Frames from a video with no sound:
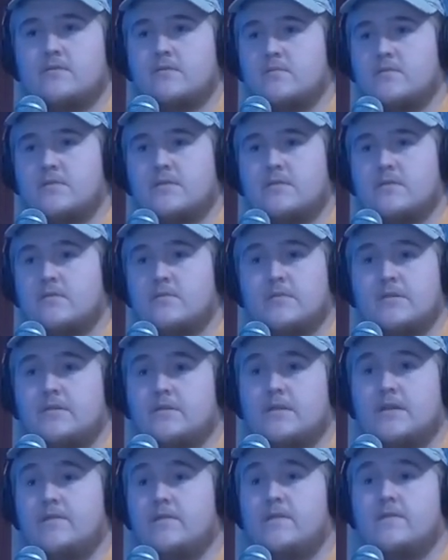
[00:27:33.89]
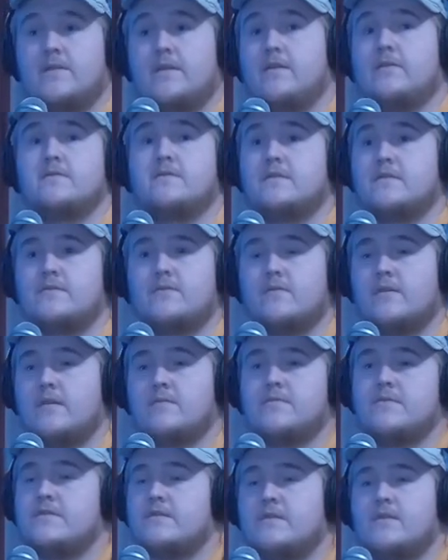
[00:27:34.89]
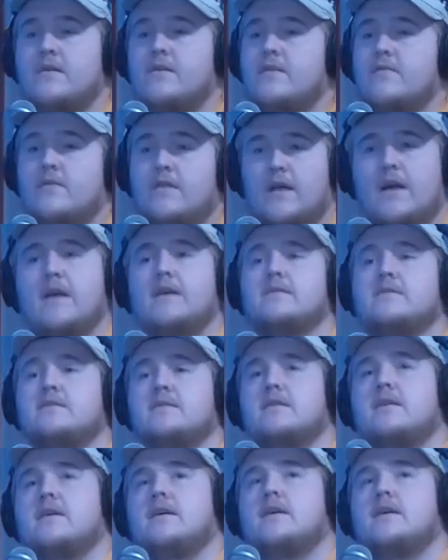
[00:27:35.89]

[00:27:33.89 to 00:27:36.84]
I'm still, I mean, even if I don't see a squirrel, I'm just mm-hmm. still out there relaxing.